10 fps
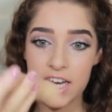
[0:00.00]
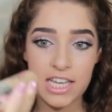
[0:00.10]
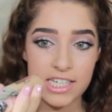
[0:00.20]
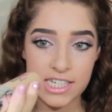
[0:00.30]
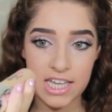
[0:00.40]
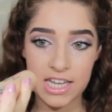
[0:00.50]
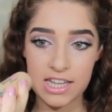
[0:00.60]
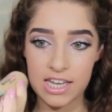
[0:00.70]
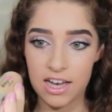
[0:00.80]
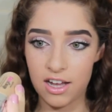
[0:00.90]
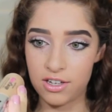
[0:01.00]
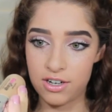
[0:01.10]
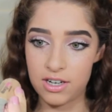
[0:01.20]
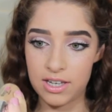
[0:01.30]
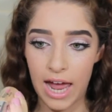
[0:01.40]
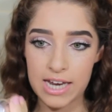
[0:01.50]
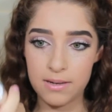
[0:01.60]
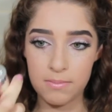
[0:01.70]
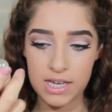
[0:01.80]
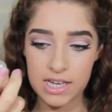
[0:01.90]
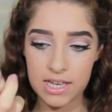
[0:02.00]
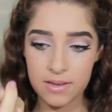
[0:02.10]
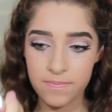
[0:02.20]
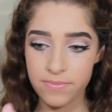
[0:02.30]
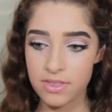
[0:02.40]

is in the color light medium,